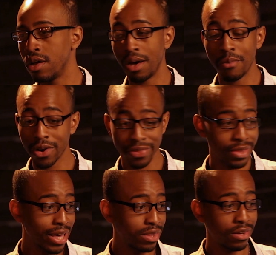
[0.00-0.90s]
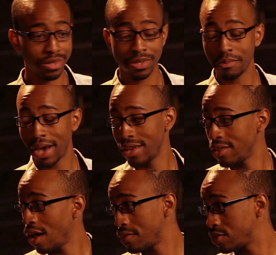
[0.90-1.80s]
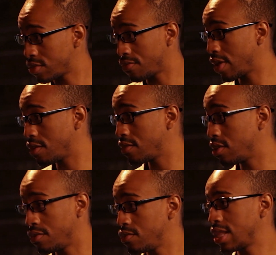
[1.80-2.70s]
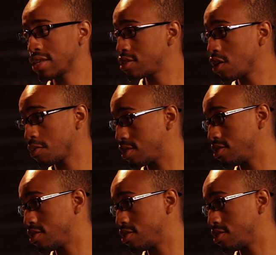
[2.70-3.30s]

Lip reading: more than likely there's somebody in the office who's a fan of it, and we like to talk about